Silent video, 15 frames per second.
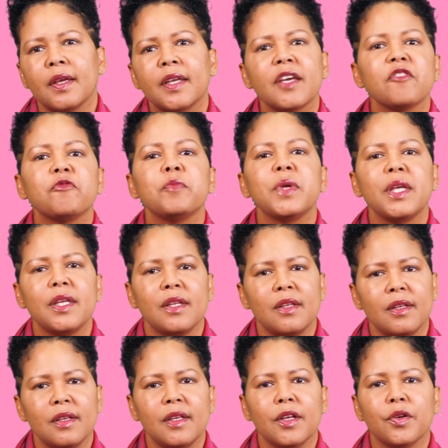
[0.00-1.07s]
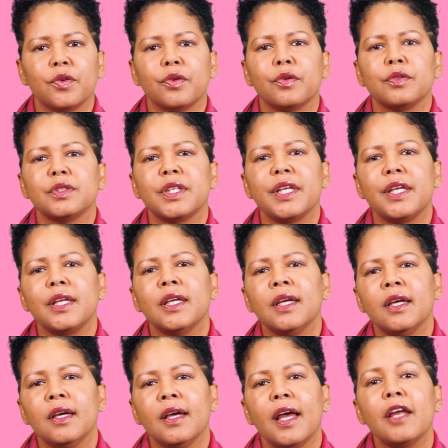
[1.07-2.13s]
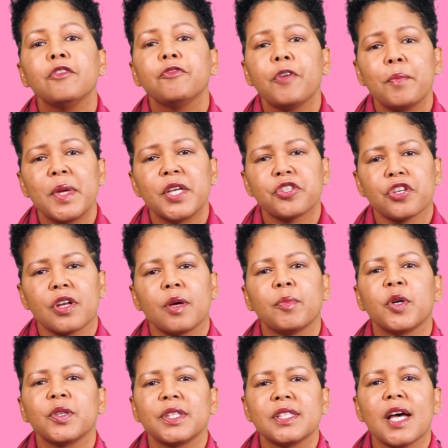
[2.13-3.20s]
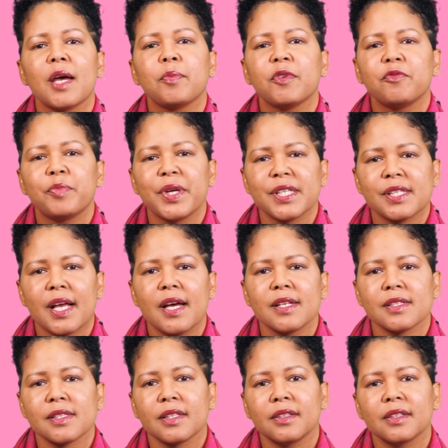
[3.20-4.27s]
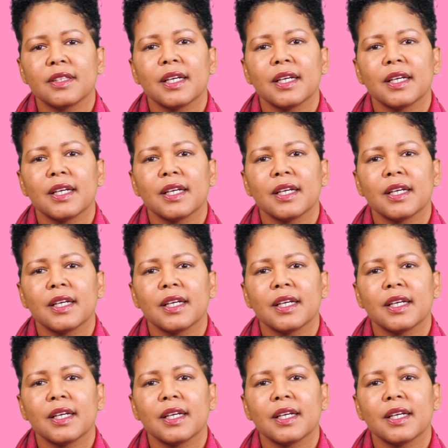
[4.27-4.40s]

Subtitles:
give me, the information about the type of breast cancer